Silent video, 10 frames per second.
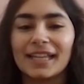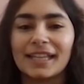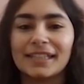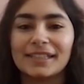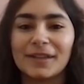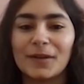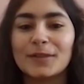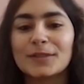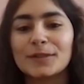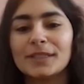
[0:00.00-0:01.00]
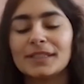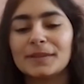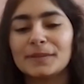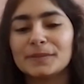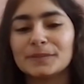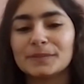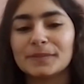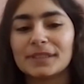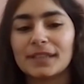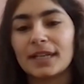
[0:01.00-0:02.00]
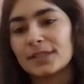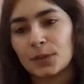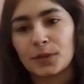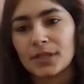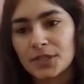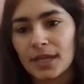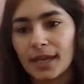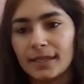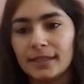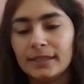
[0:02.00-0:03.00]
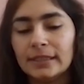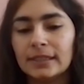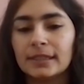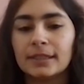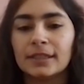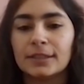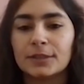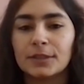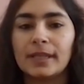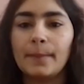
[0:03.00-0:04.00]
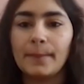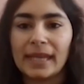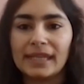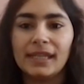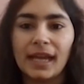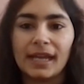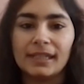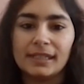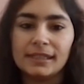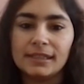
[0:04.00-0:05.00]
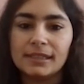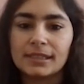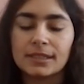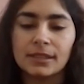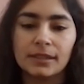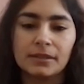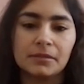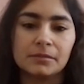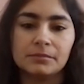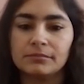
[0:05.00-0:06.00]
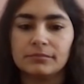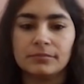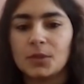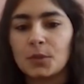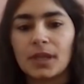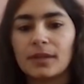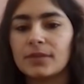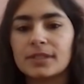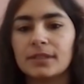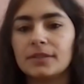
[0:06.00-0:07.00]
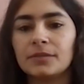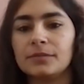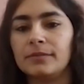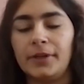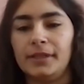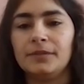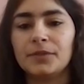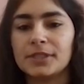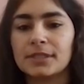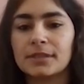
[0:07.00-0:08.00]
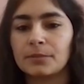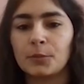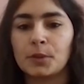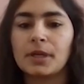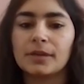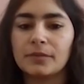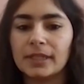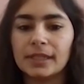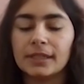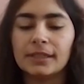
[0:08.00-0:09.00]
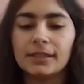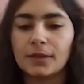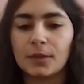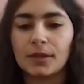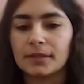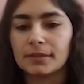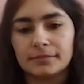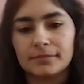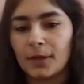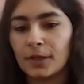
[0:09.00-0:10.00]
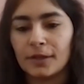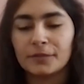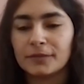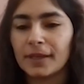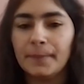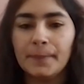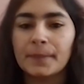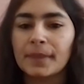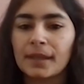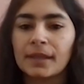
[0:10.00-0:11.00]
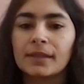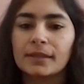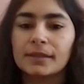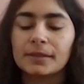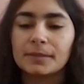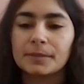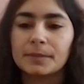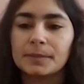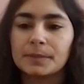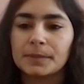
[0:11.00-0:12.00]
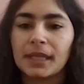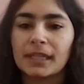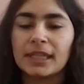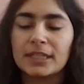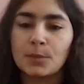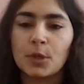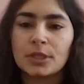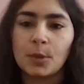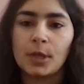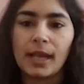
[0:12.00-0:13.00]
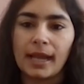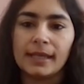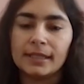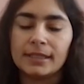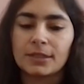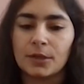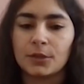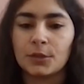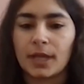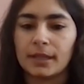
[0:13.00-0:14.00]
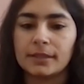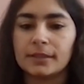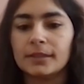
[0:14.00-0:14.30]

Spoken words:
And also the Azores Island. So there are many islands. You can visit one which is more convenient, or all of them. Yeah, they are small, small islands all together.